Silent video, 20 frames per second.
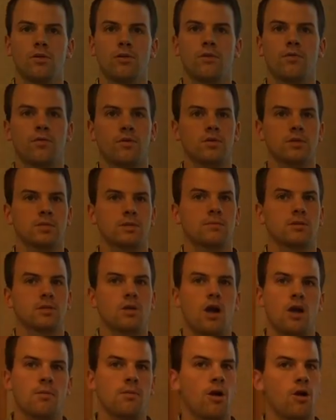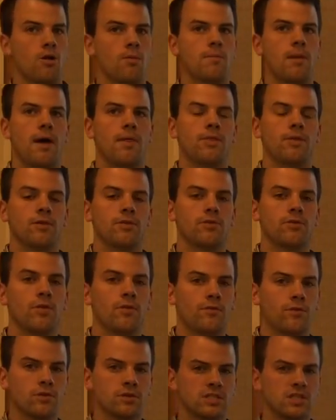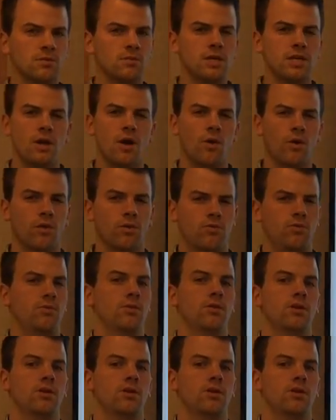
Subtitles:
So first, I'm going to talk about our method. So the first thing we noticed when we